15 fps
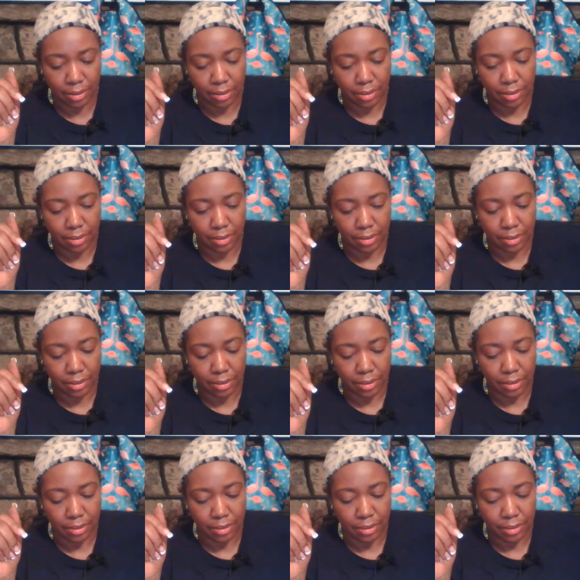
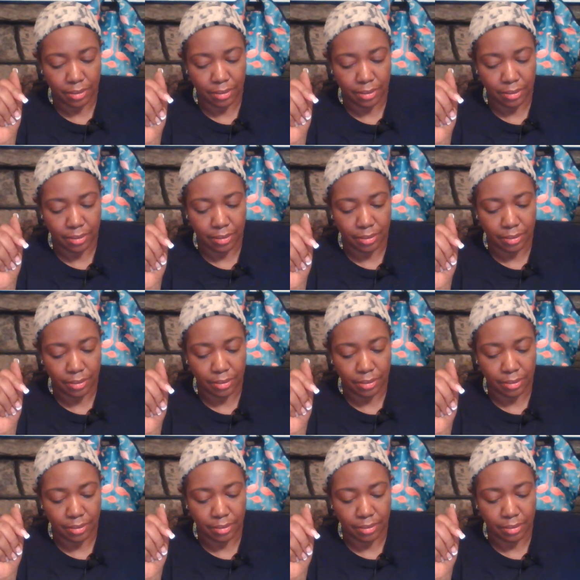
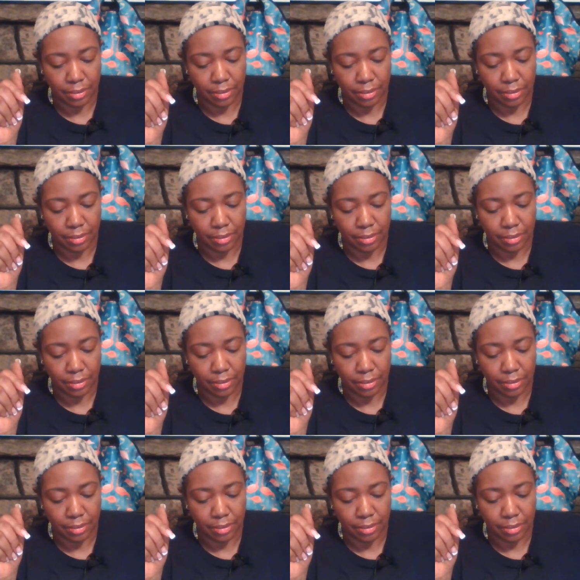No one is speaking in this clip.